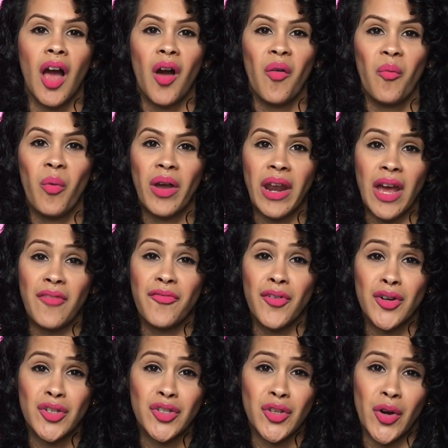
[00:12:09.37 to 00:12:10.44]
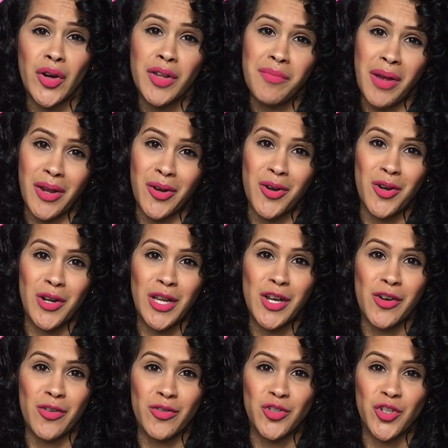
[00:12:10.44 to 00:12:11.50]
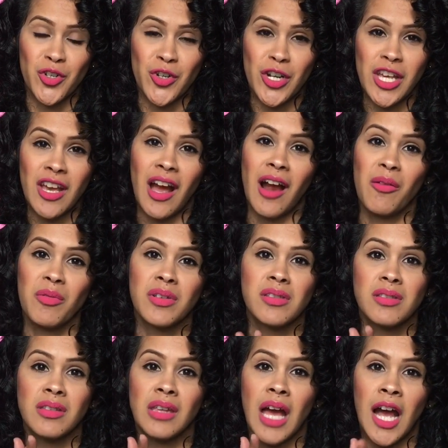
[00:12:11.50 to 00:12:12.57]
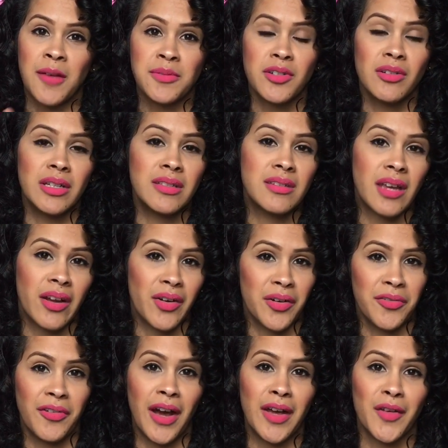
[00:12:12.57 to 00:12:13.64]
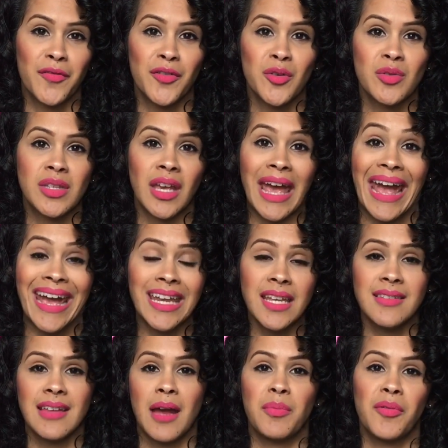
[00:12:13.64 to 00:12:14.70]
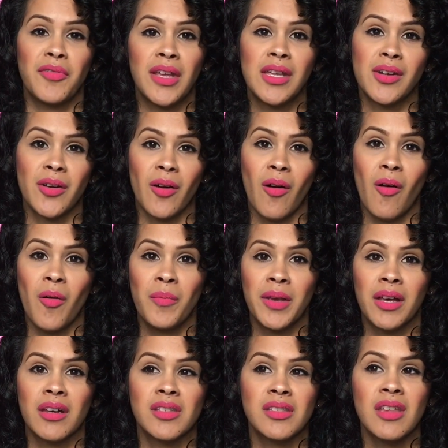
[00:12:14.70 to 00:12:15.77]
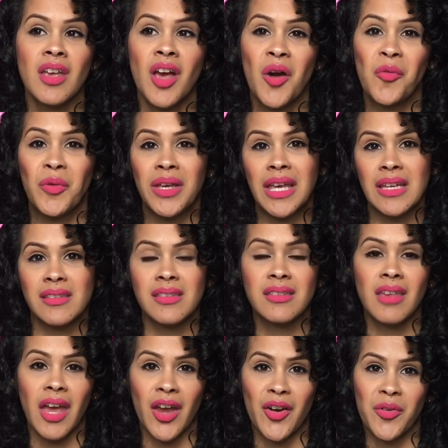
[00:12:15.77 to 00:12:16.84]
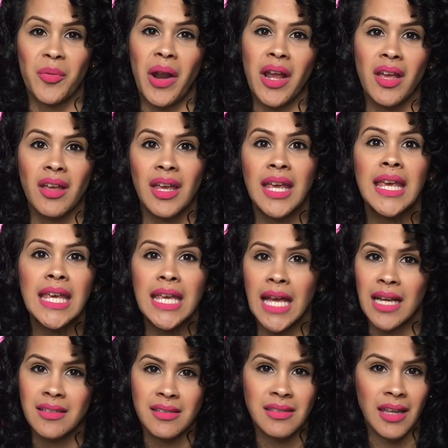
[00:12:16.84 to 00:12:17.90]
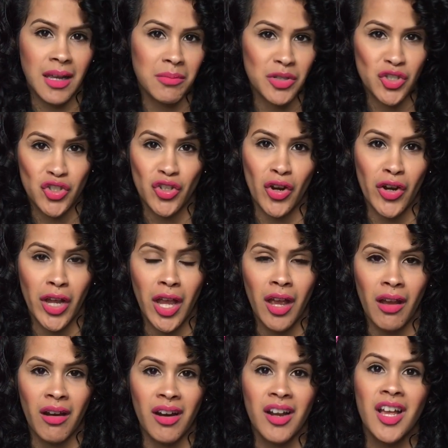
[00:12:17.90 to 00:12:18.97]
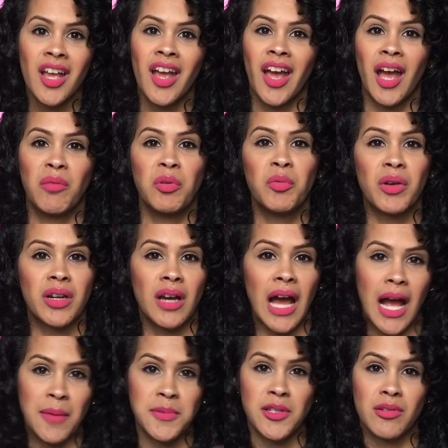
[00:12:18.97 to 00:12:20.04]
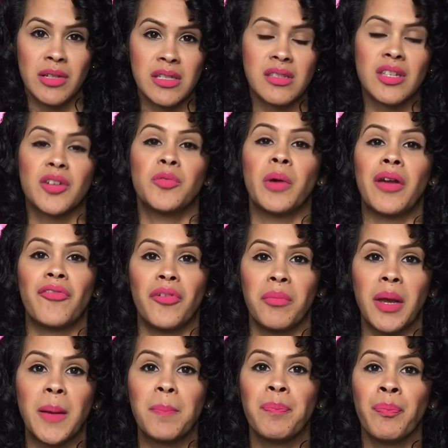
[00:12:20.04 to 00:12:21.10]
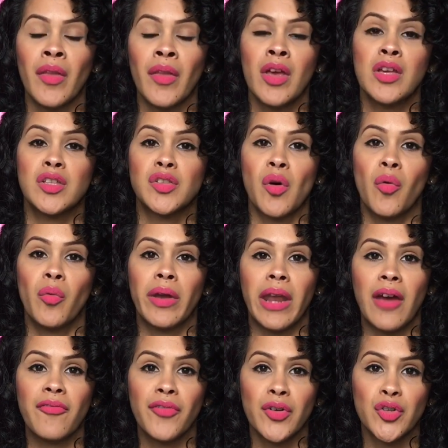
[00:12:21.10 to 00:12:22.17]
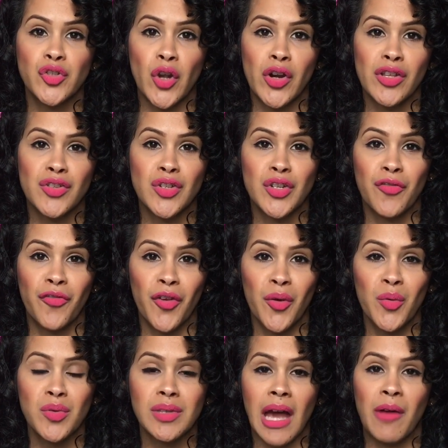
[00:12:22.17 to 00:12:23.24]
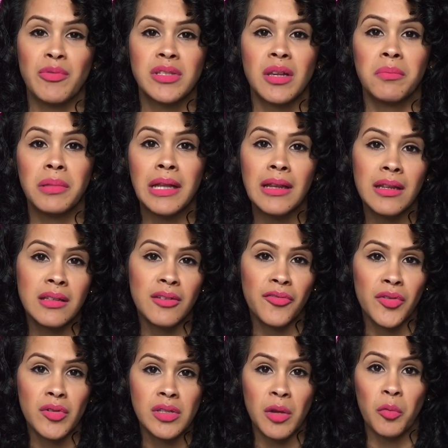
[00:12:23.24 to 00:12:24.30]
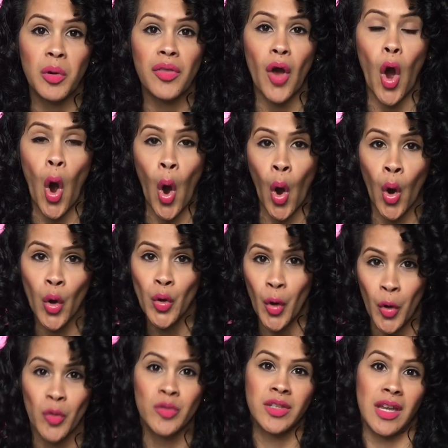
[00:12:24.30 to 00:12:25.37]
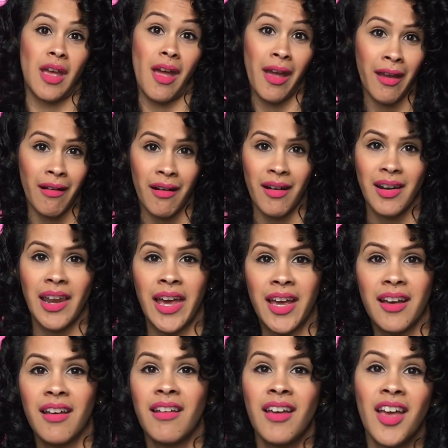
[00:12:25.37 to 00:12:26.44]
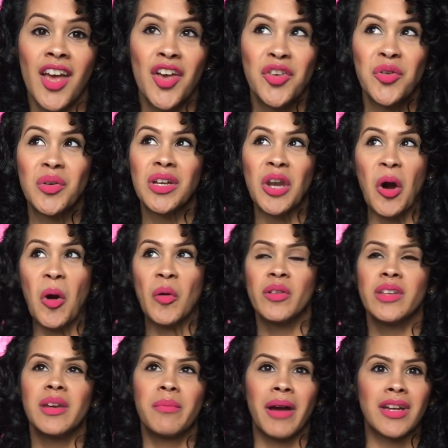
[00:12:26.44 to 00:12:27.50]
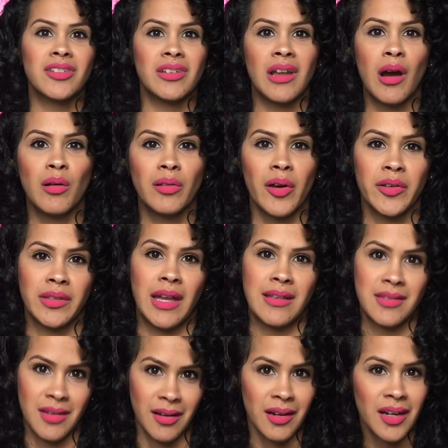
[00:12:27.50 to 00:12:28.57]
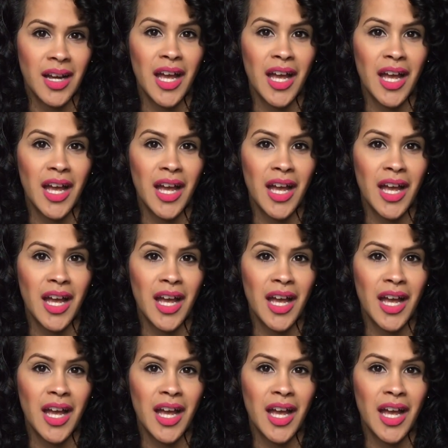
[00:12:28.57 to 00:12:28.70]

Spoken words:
When I first started my curly girl journey, I was absolutely terrified of using any type of heat at all because we get scared, right? Heat has damaged our hair and we want to absolutely steer away from it. So when I first started to diffuse, I was completely diffusing with all cold air. Like, you can only imagine how long that took.